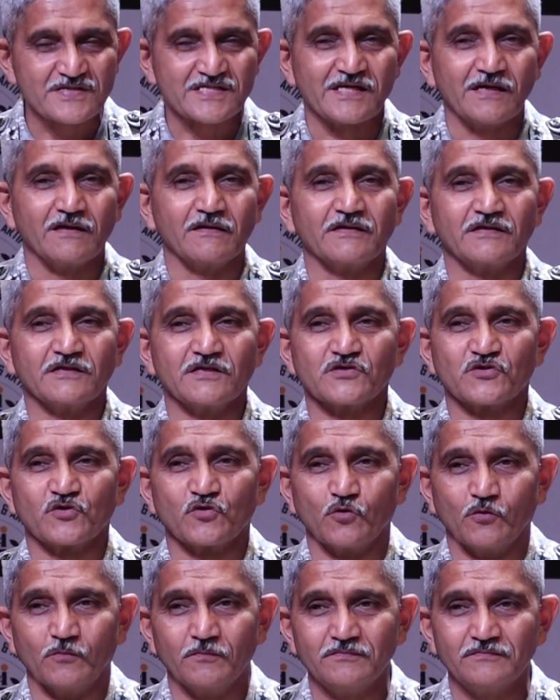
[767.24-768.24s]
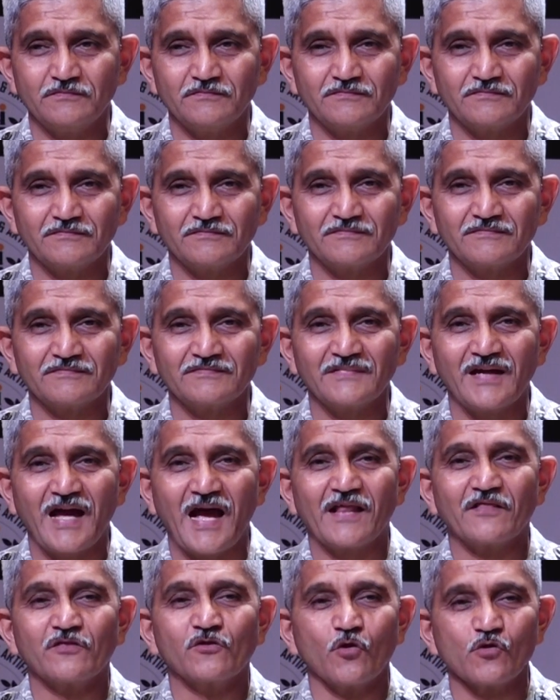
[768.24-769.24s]
all of us here in this room
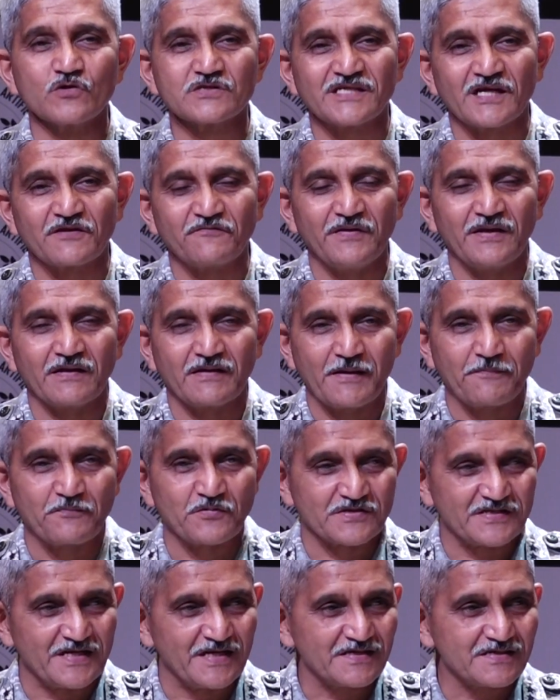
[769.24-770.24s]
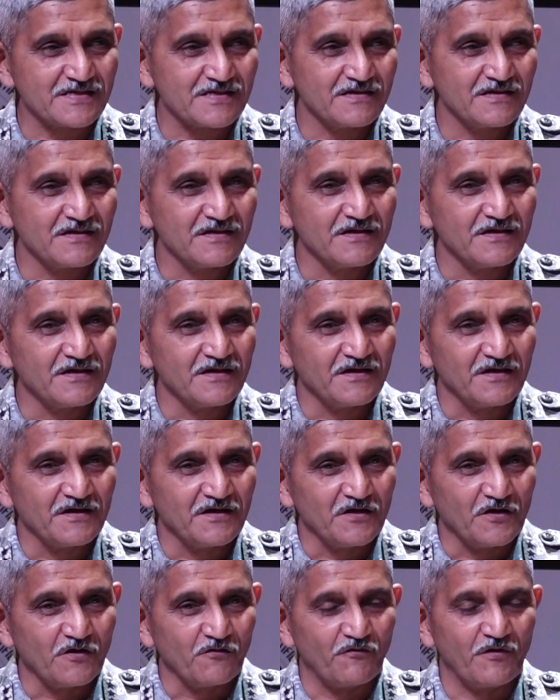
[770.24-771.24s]
and those that we represent
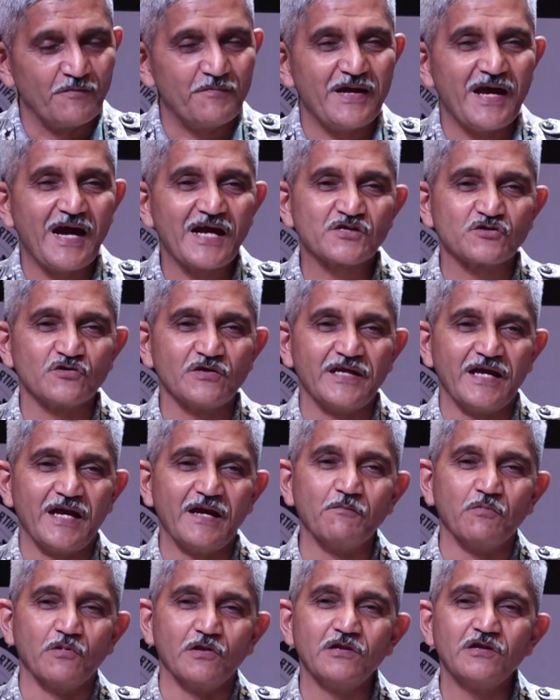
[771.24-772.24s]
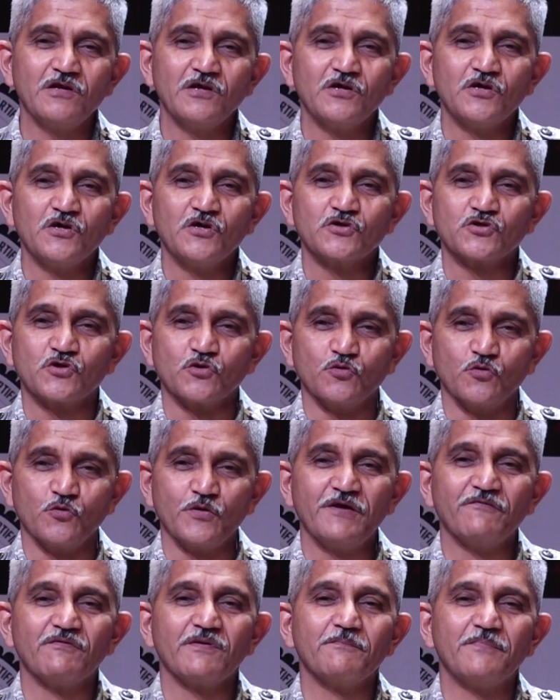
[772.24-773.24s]
will be actually able
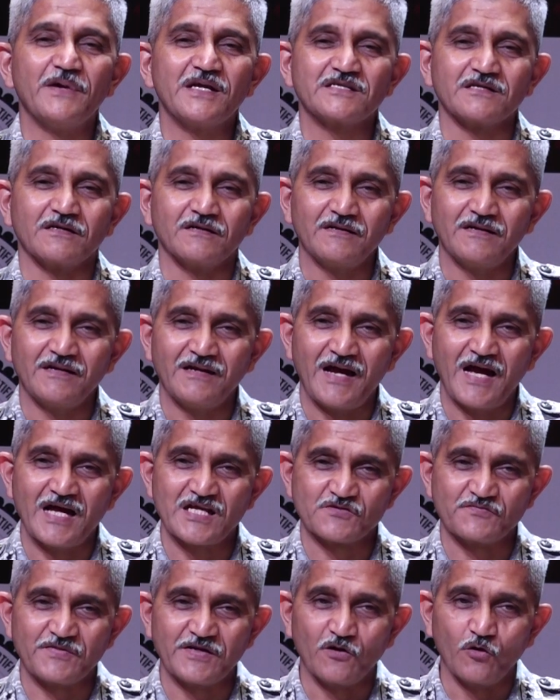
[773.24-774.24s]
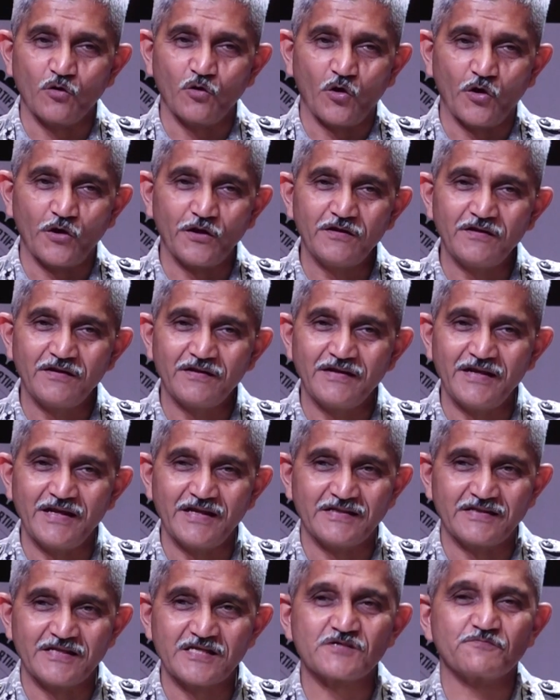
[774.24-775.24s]
to do even better as we go on
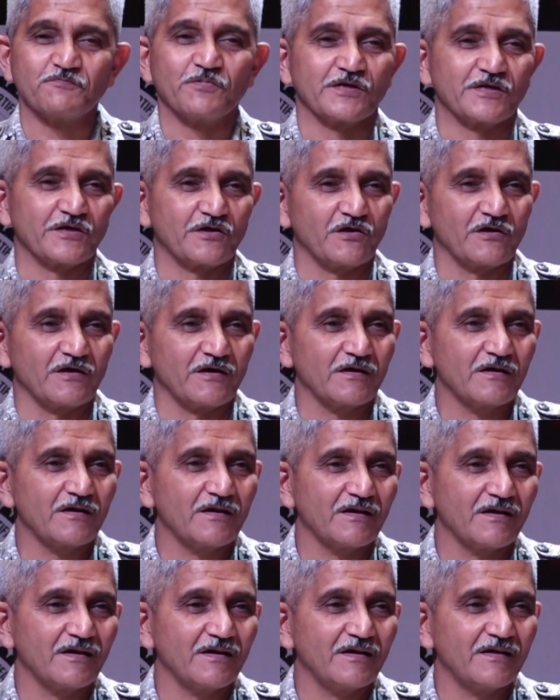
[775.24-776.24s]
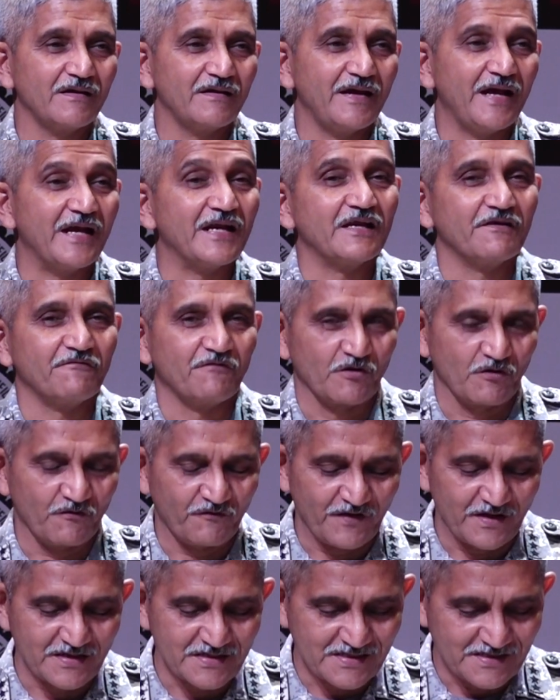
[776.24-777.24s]
in this particular
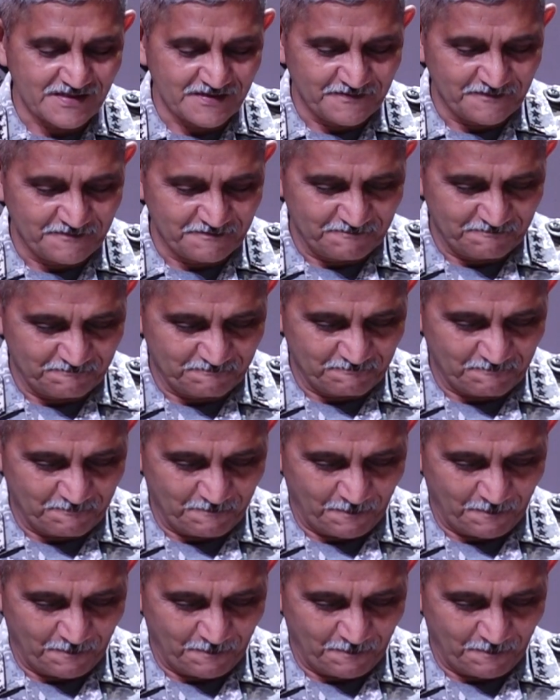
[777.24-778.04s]
endeavor of ours.